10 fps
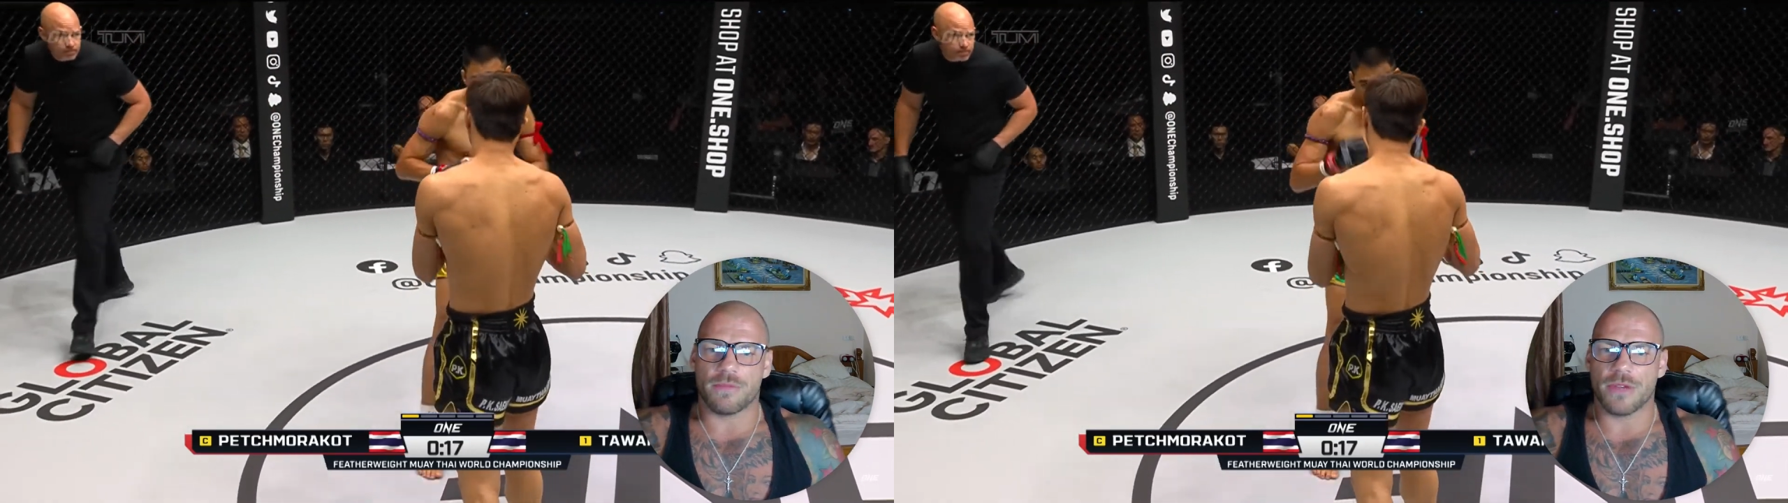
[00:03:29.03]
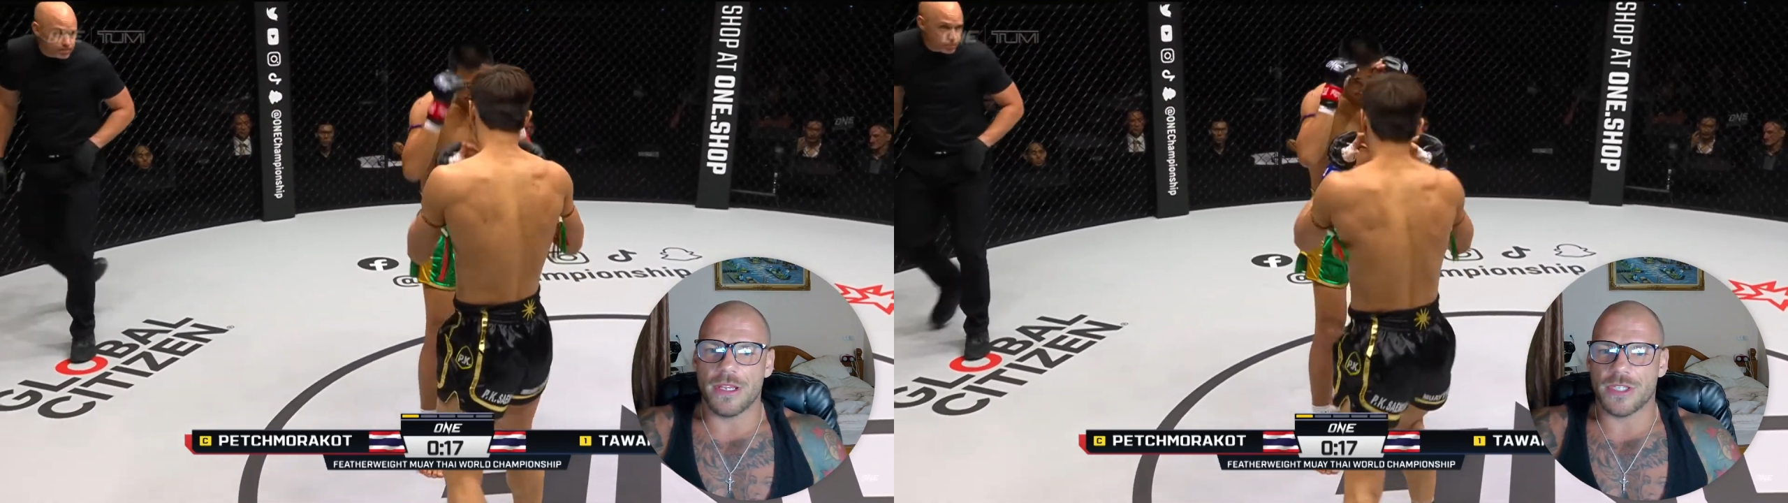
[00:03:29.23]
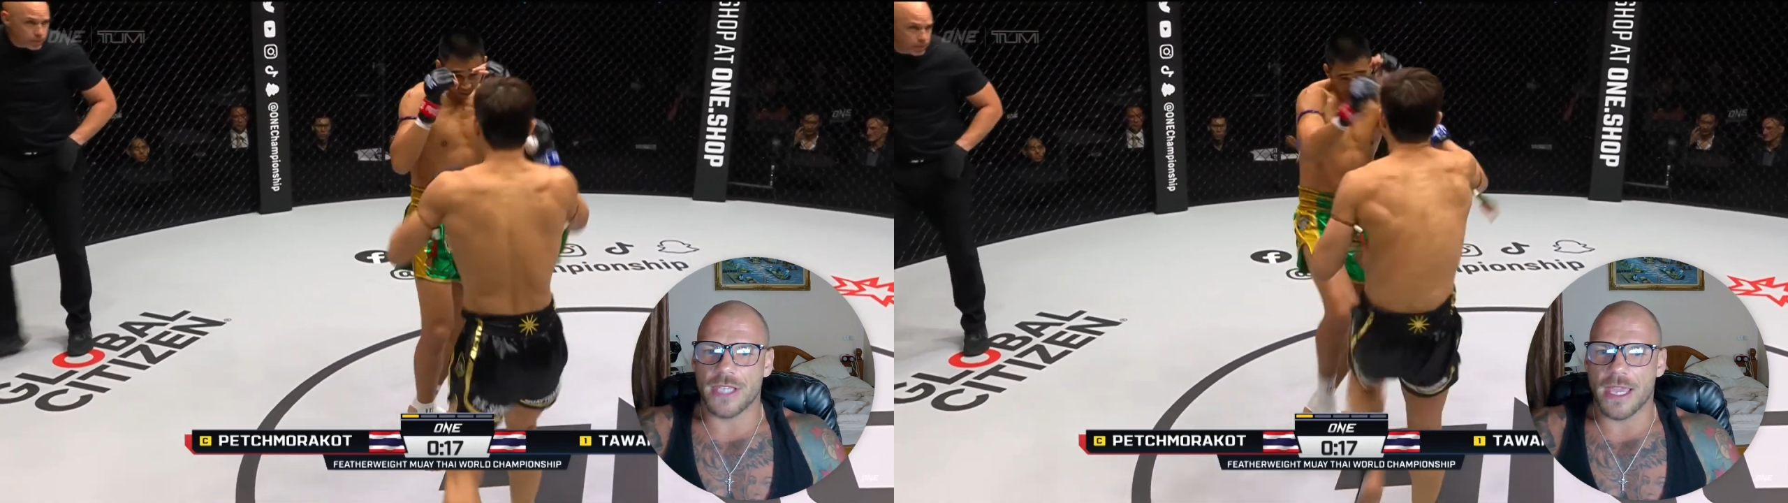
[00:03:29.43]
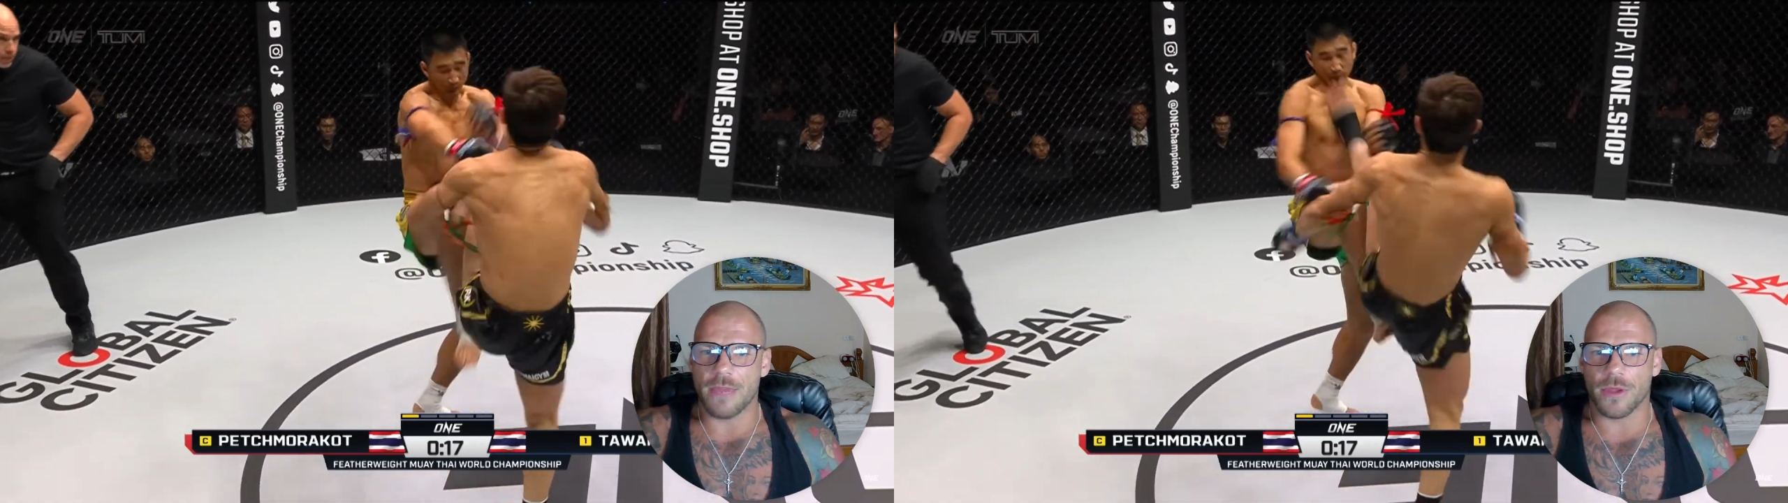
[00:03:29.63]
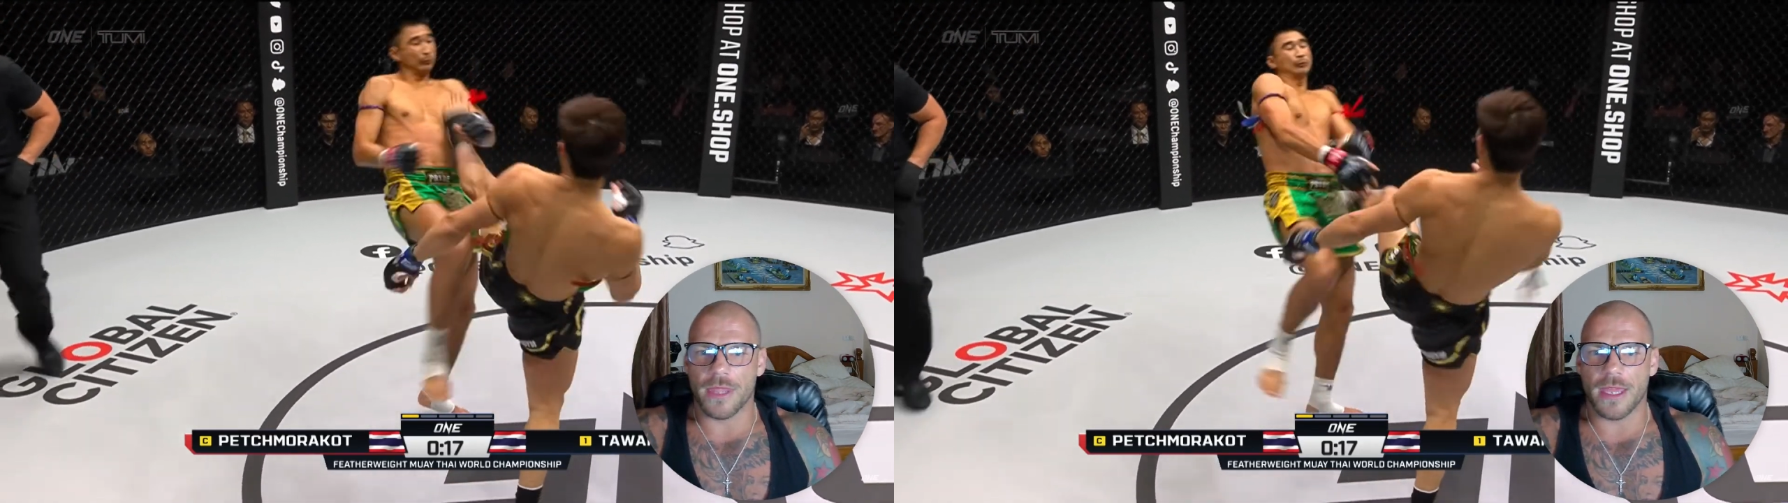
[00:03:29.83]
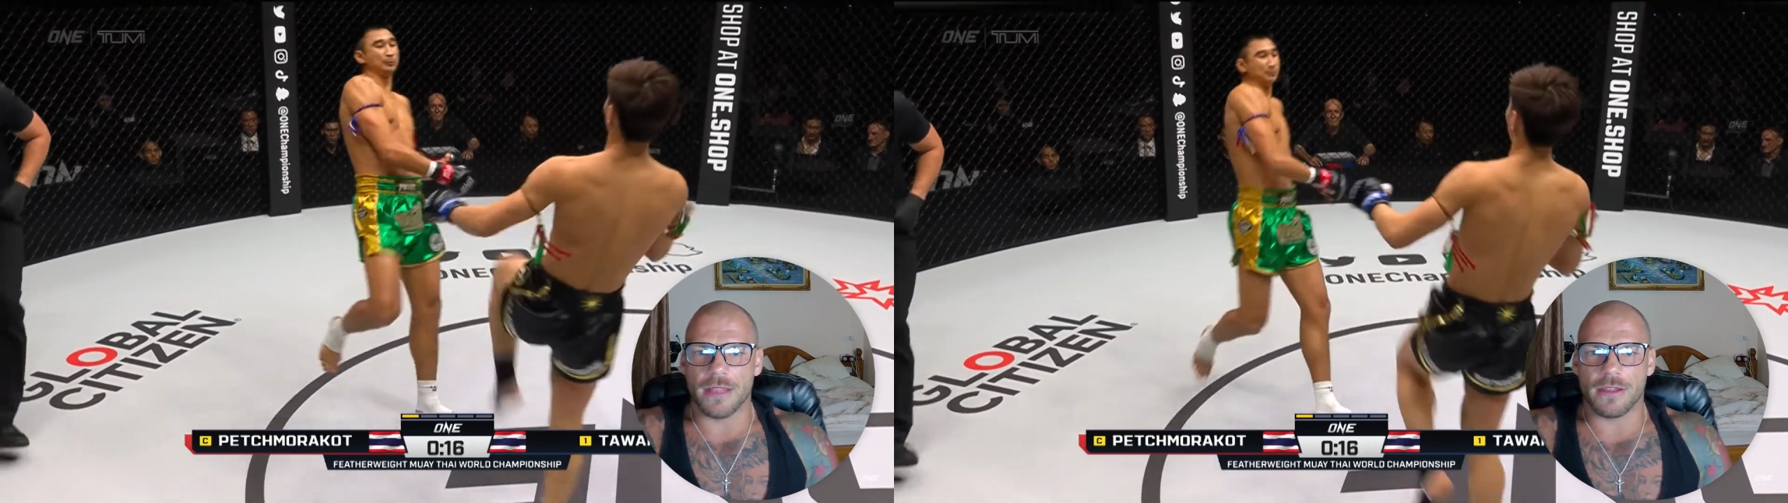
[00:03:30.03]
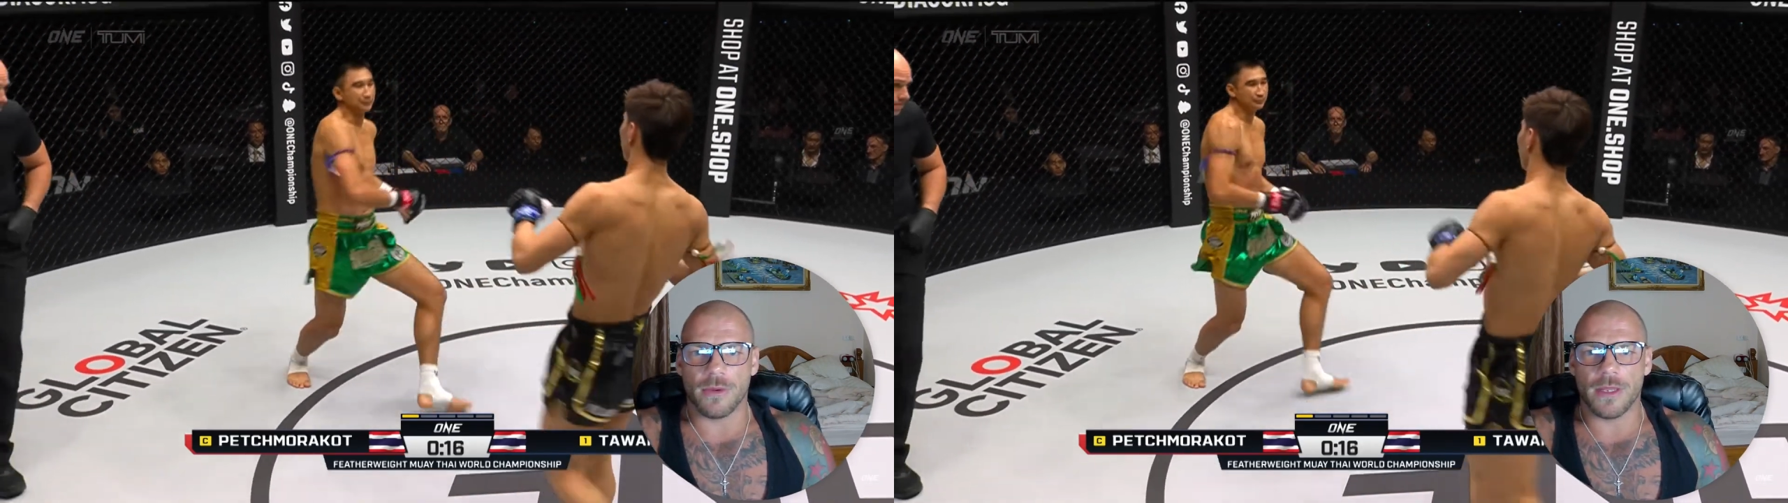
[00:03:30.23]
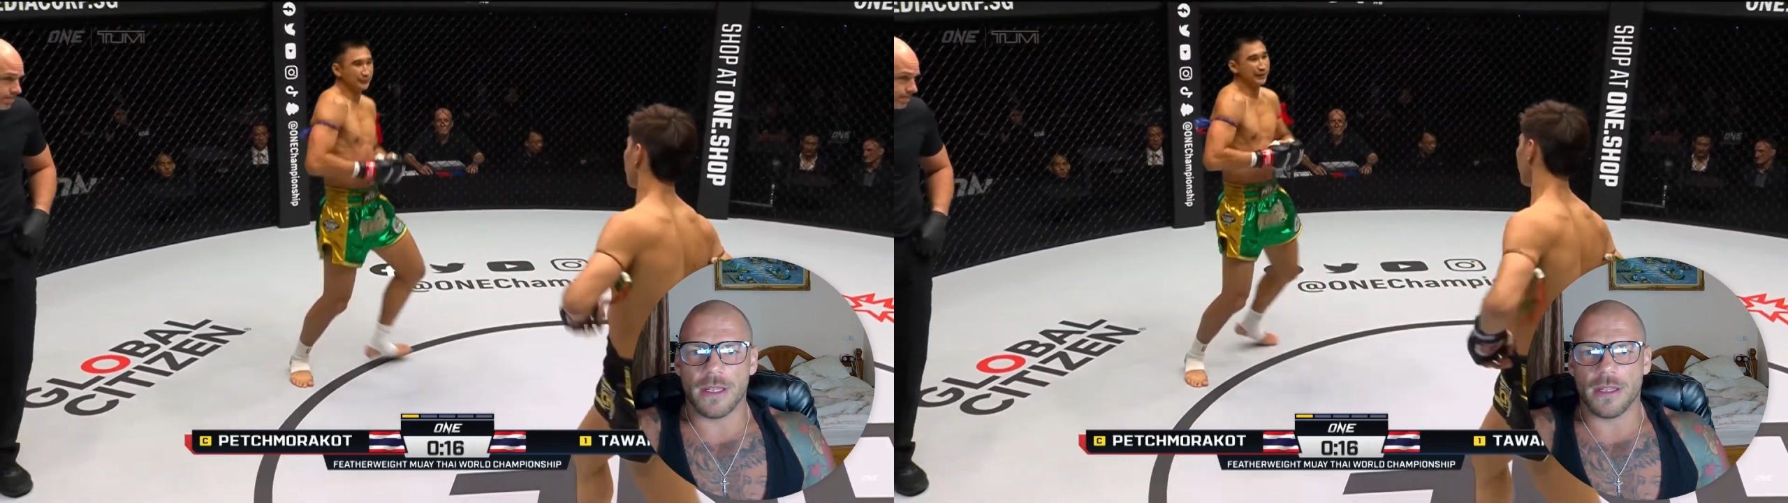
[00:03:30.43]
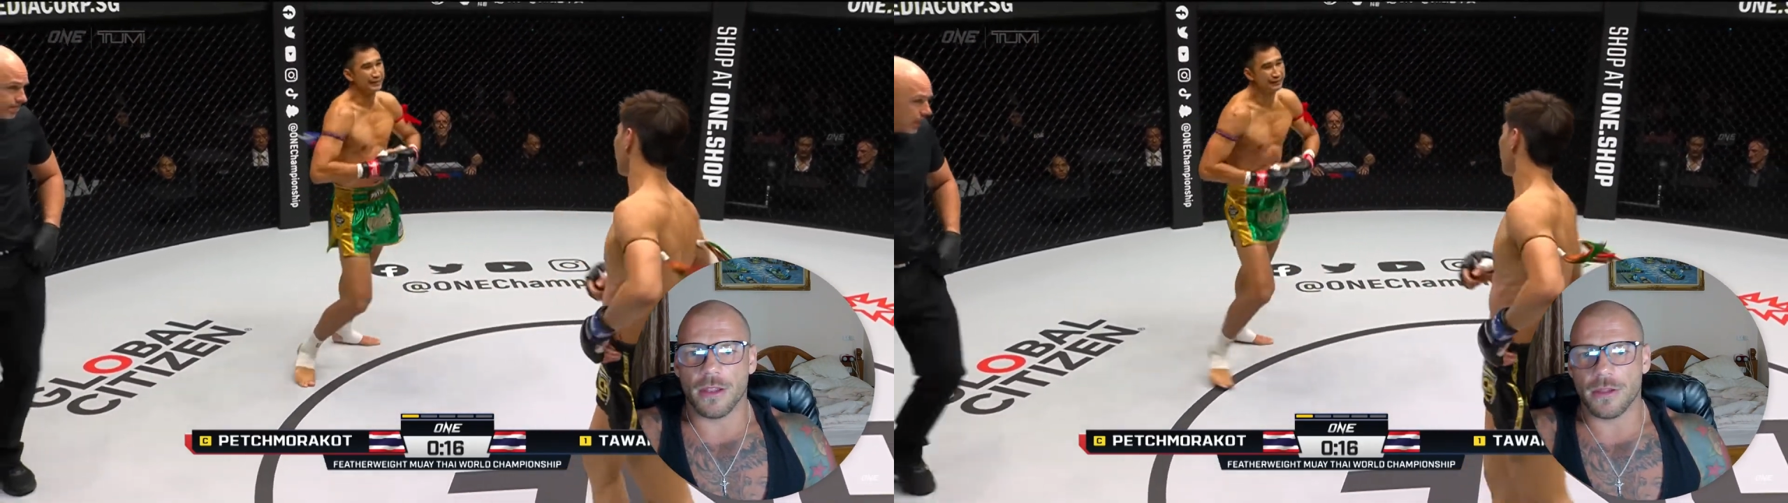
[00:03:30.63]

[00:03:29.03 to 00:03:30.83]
appreciate what they're doing, and like